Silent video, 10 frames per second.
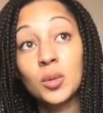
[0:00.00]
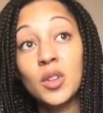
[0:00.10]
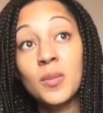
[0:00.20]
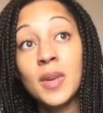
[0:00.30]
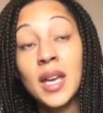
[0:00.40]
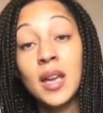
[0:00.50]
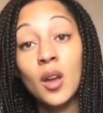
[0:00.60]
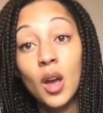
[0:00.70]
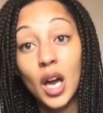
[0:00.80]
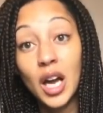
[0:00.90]
up with me,
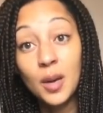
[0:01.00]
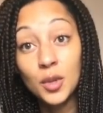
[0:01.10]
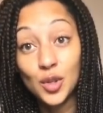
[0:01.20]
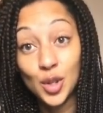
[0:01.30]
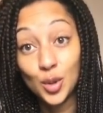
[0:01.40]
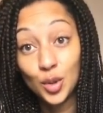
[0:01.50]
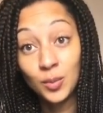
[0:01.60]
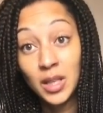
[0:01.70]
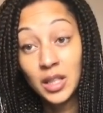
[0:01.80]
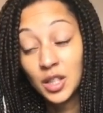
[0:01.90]
I'm on social
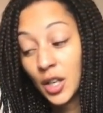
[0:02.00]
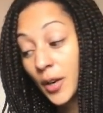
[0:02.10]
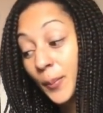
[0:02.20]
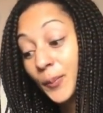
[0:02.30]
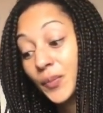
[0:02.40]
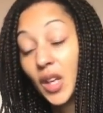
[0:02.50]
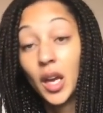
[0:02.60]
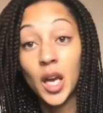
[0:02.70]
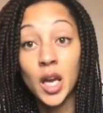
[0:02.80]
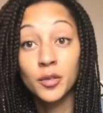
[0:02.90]
media
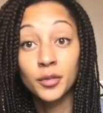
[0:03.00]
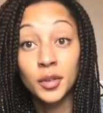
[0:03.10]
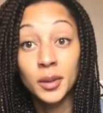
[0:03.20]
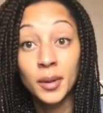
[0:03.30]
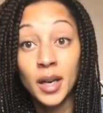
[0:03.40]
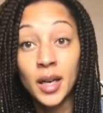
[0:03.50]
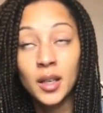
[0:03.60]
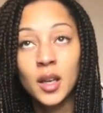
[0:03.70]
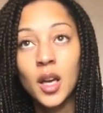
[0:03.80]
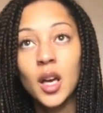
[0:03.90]
everywhere.
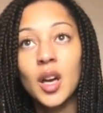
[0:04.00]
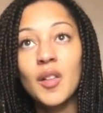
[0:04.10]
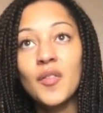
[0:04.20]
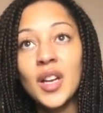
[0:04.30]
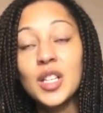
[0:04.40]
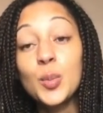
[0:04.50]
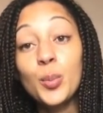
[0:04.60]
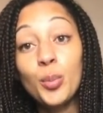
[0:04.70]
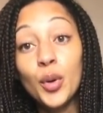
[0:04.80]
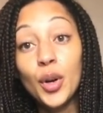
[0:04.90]

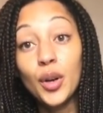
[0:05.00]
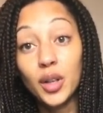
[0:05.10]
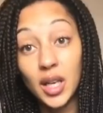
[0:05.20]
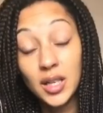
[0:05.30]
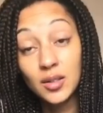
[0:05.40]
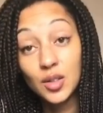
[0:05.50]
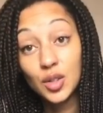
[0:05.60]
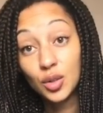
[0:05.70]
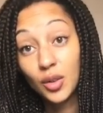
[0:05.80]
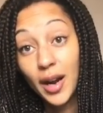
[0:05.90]
Facebook,
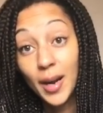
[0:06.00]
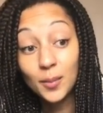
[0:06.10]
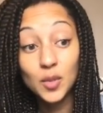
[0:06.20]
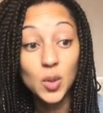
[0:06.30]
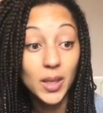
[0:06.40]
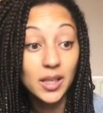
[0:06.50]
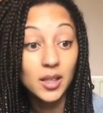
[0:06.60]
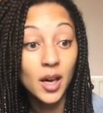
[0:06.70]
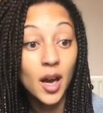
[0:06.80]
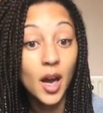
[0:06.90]
Instagram,
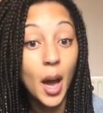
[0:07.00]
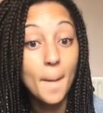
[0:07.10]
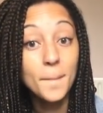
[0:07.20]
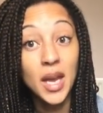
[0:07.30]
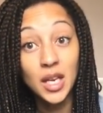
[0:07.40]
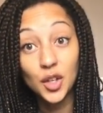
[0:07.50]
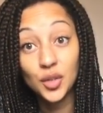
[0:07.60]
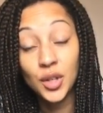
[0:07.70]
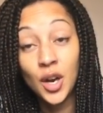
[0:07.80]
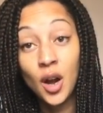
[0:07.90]
Twitter,
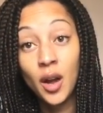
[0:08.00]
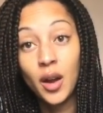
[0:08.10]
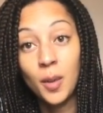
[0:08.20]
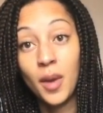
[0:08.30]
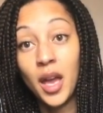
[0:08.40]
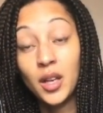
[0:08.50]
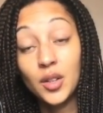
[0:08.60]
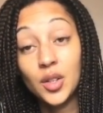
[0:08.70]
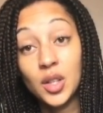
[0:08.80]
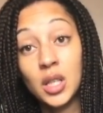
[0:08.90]
Patreon, I'm
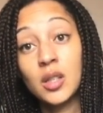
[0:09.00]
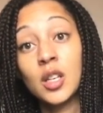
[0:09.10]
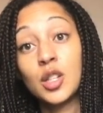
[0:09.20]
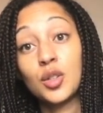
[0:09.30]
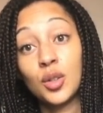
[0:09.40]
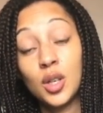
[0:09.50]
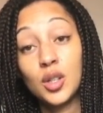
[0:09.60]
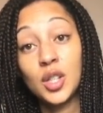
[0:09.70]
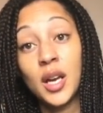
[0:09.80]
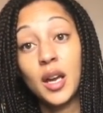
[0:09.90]
HG Designs
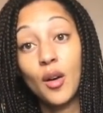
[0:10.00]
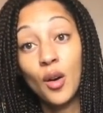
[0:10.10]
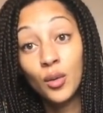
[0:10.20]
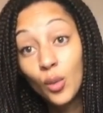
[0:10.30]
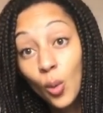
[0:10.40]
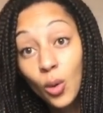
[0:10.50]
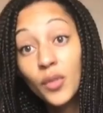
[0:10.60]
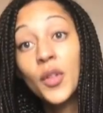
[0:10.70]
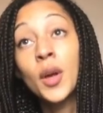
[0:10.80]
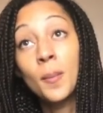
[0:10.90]
Crochet on all
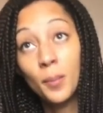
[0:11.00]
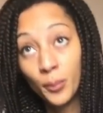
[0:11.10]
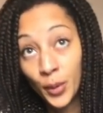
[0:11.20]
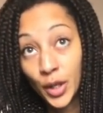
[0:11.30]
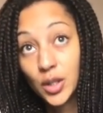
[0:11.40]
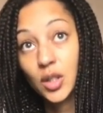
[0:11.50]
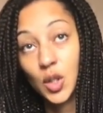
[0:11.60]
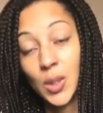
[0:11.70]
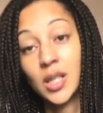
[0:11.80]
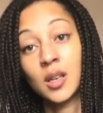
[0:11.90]
of them but
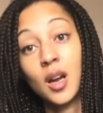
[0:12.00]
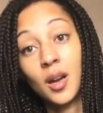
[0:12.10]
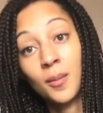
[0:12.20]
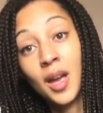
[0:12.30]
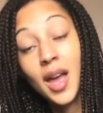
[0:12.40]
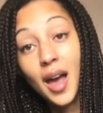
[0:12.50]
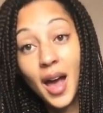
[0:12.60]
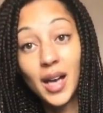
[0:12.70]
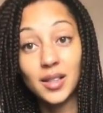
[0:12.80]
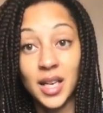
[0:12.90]
Twitter. I'm
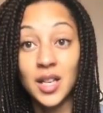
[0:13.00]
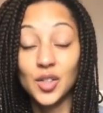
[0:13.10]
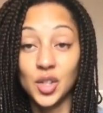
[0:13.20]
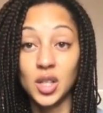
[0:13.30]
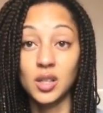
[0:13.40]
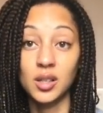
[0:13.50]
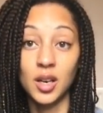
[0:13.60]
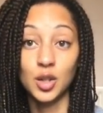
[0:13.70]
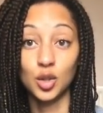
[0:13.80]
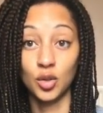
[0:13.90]
at HG
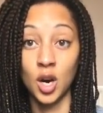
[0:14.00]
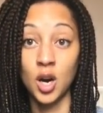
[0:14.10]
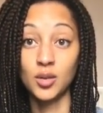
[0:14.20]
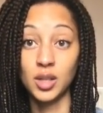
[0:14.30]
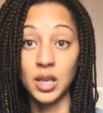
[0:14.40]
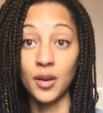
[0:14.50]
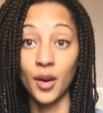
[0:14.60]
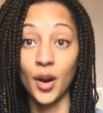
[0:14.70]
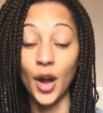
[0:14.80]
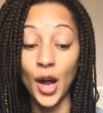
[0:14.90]
Designs Crow,
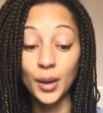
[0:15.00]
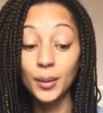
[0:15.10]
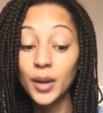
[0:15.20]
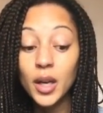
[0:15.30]
C-R-O.